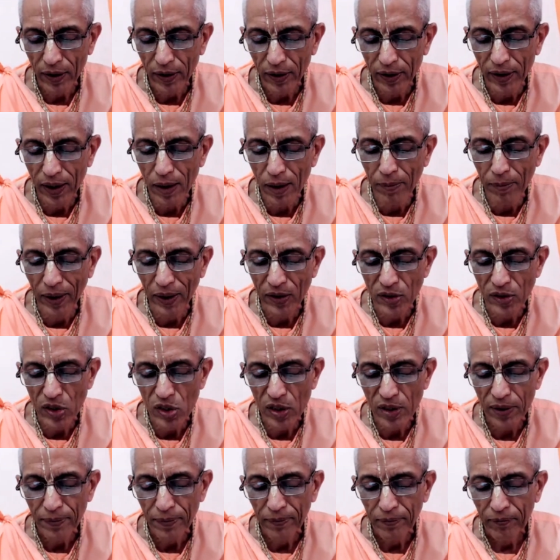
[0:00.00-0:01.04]

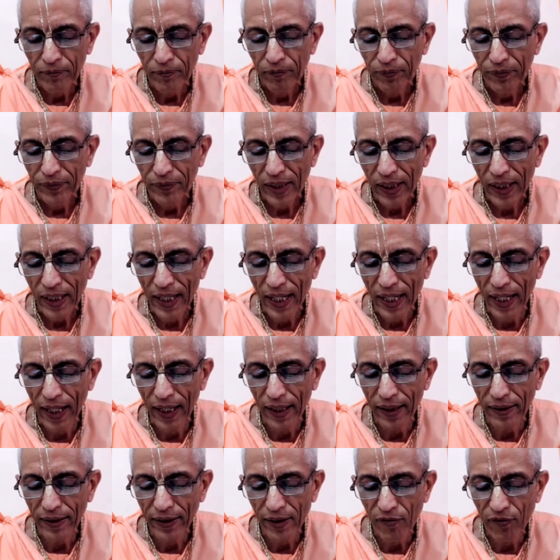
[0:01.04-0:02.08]
demons
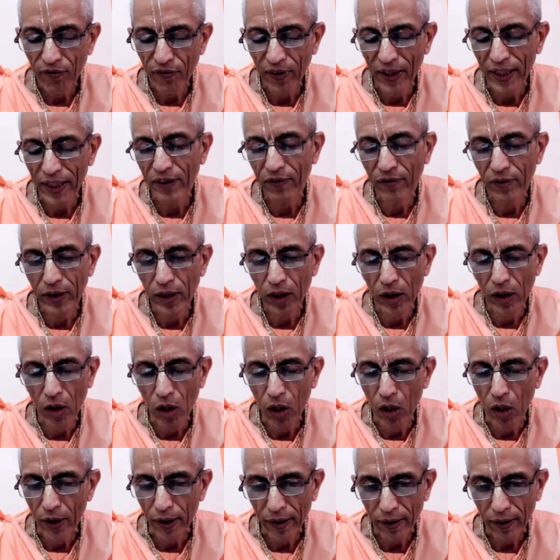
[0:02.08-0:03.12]
and they fight with the
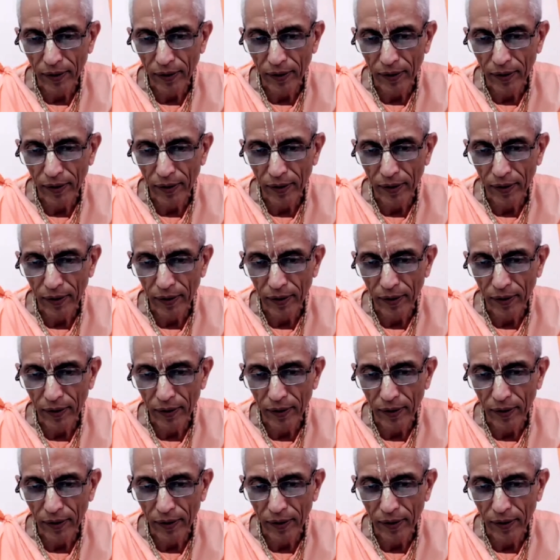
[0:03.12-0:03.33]
Lord.